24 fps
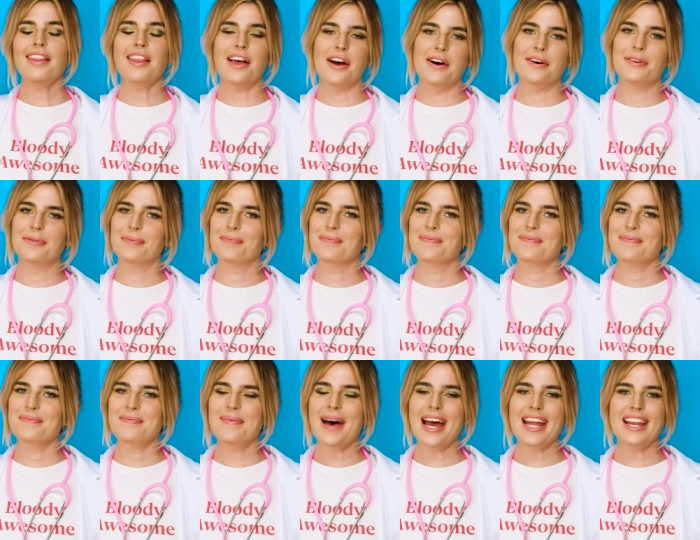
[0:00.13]
Hello,
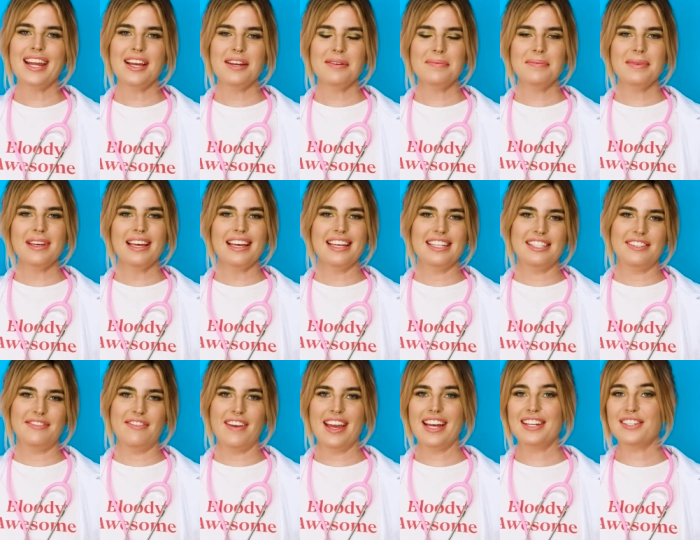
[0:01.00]
my name
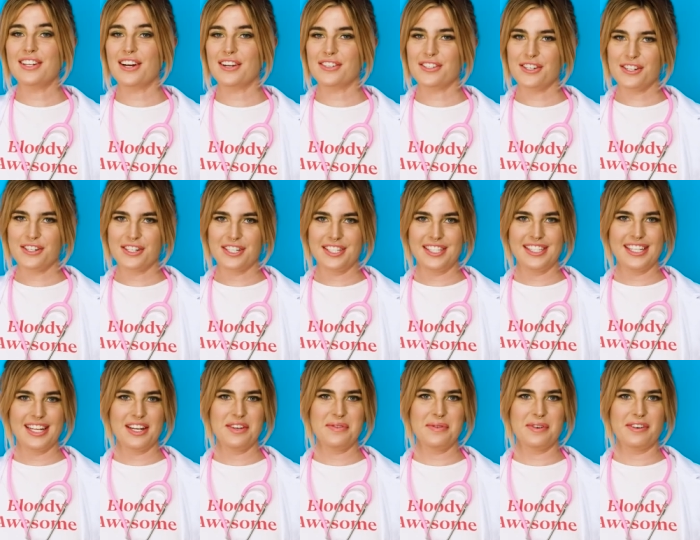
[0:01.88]
is fake Dr.
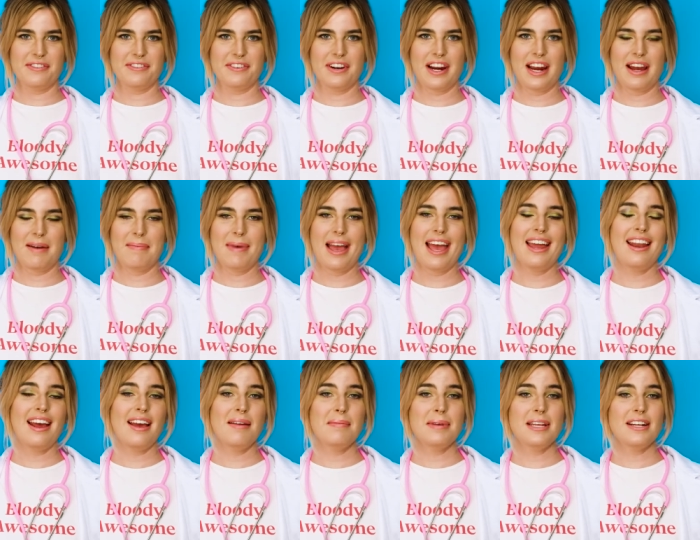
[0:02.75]
Christina Wolfgram
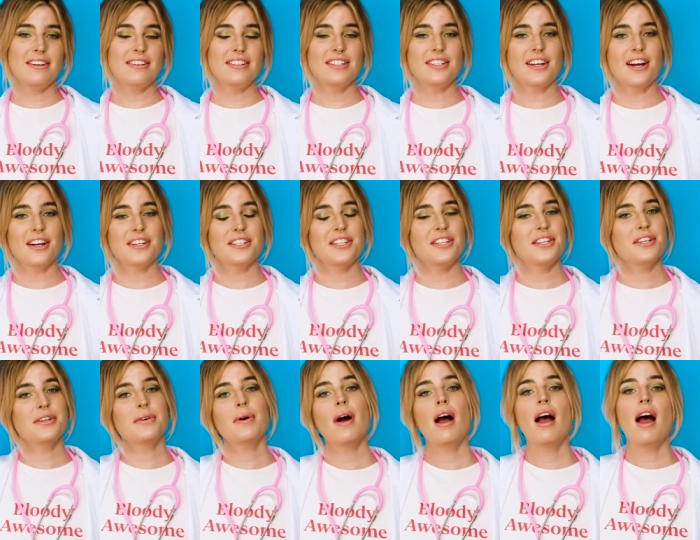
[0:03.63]
and I'm here to talk to
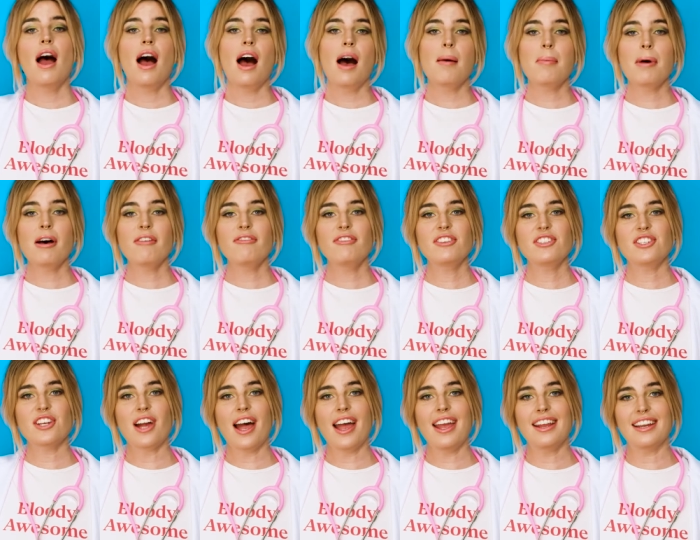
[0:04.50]
you about
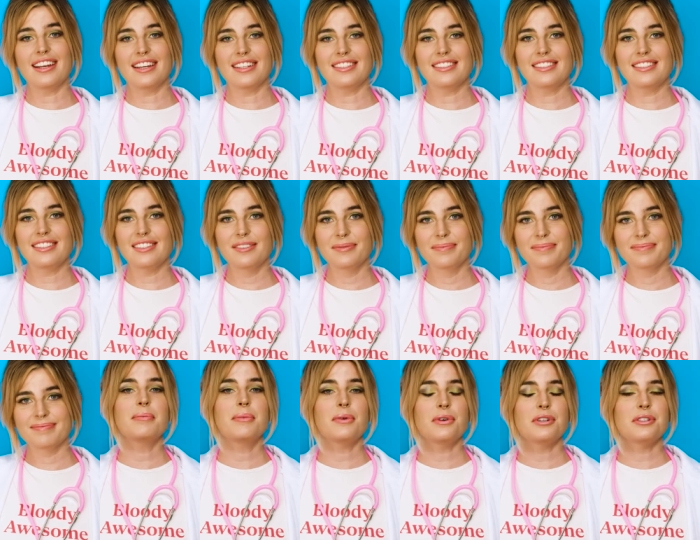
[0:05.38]
vaginas,
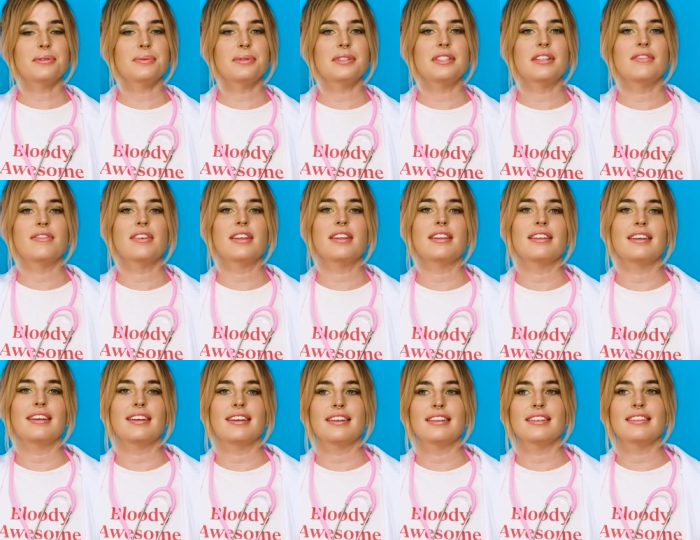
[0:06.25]
more
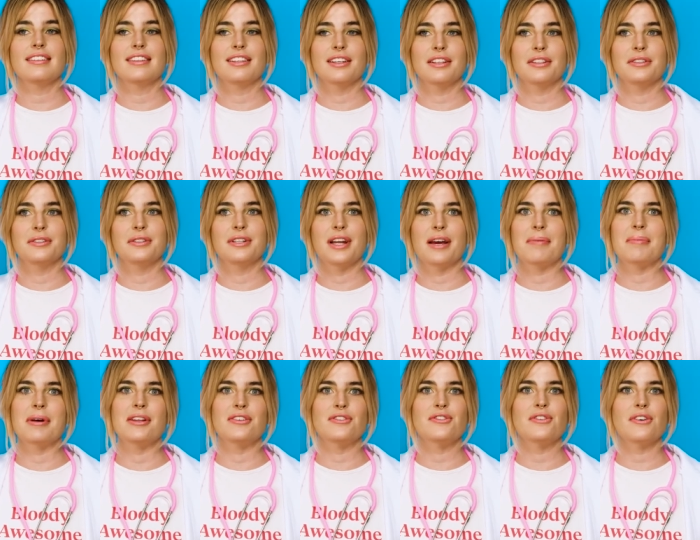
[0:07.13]
specifically the
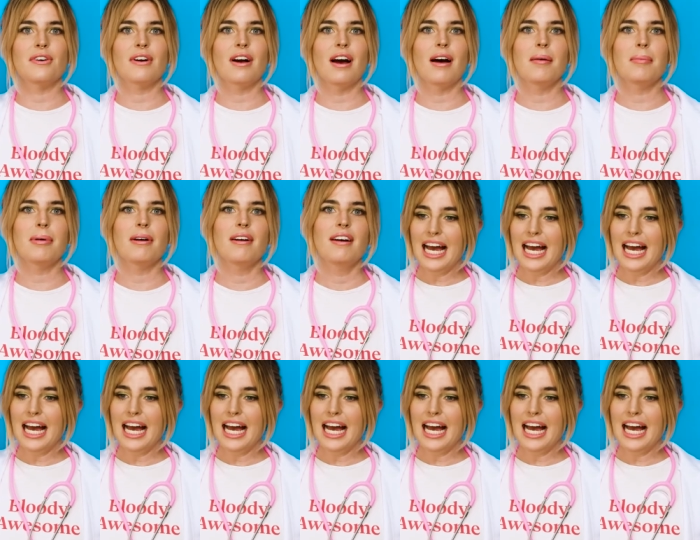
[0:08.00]
lunette menstrual cup.